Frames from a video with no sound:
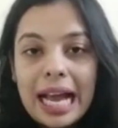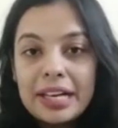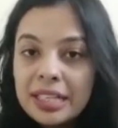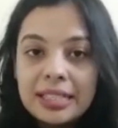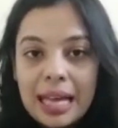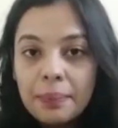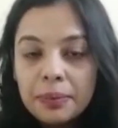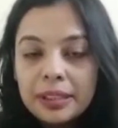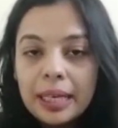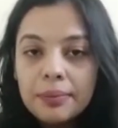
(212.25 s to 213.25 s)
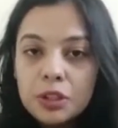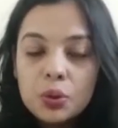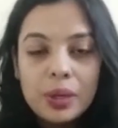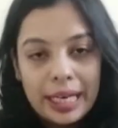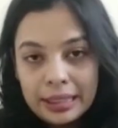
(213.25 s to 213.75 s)
I resample them
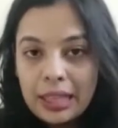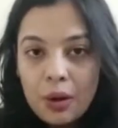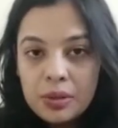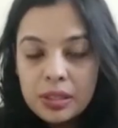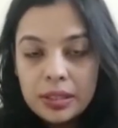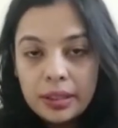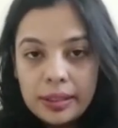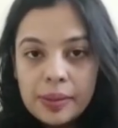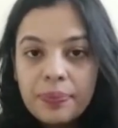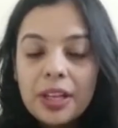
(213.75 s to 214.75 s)
to 8,000 hertz.